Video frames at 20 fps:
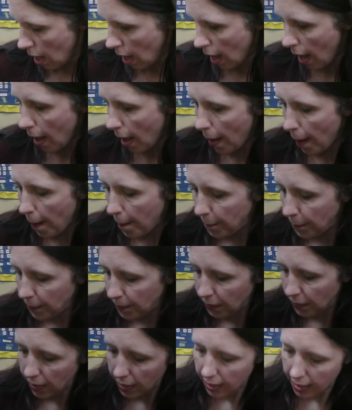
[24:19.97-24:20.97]

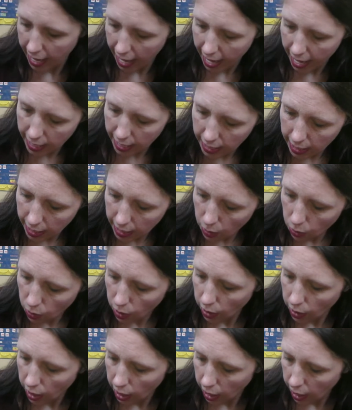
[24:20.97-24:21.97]
Then
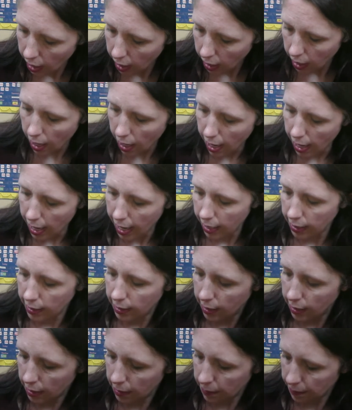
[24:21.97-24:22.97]
he
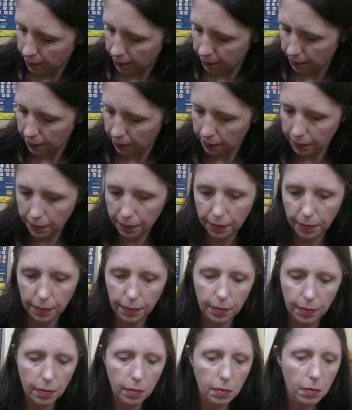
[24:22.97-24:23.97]
got,
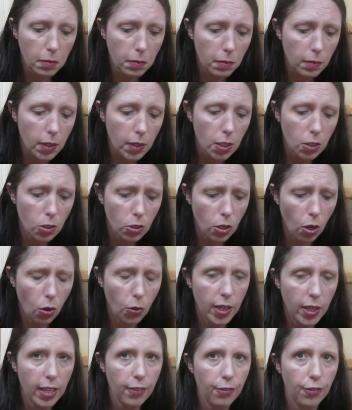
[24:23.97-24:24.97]

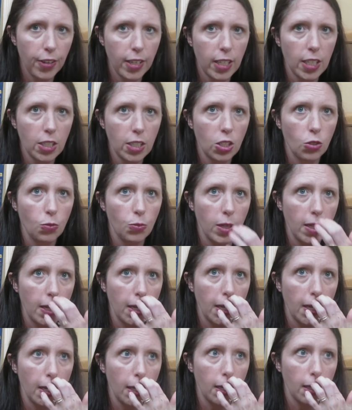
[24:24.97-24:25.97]
so he finished
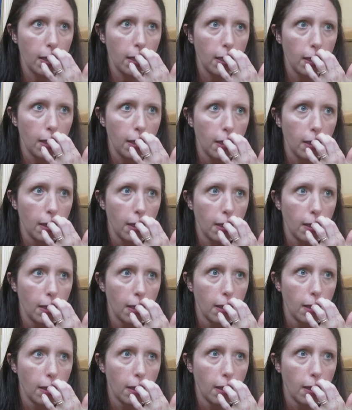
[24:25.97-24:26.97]
reading
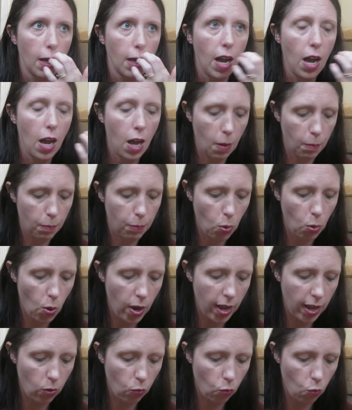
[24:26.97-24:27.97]
A
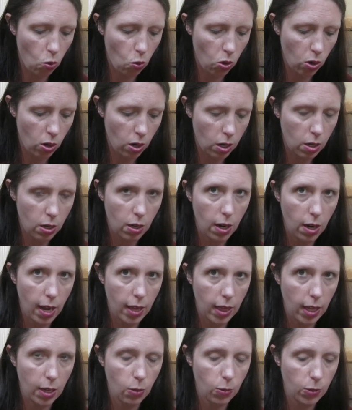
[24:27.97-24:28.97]
Boy at War, I
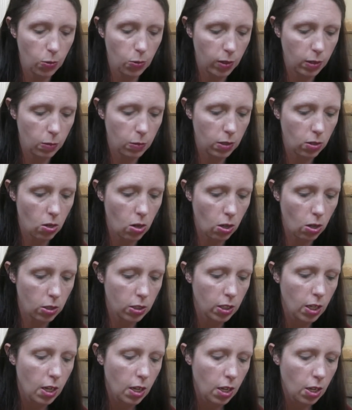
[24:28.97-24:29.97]
think was what it was
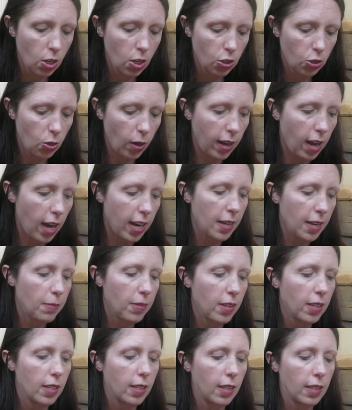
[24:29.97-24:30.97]
called. So I got
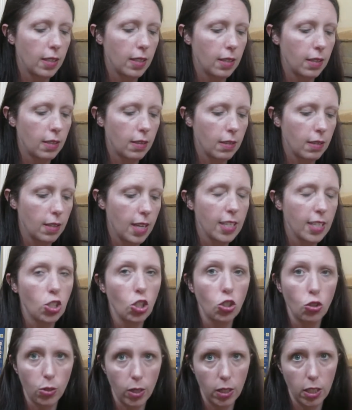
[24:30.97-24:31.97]
him it's
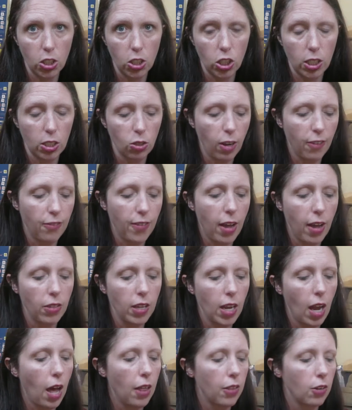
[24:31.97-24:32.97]
a trilogy, so I found
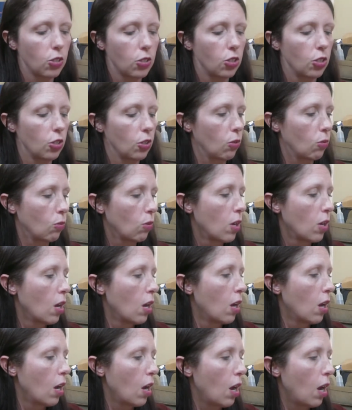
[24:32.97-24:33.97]
the other 2.
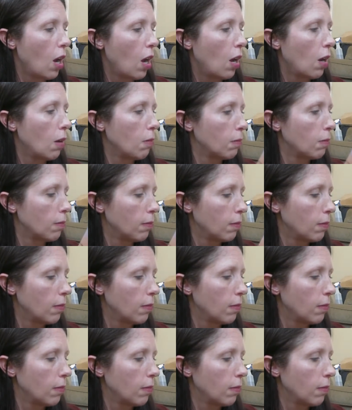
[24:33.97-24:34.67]
I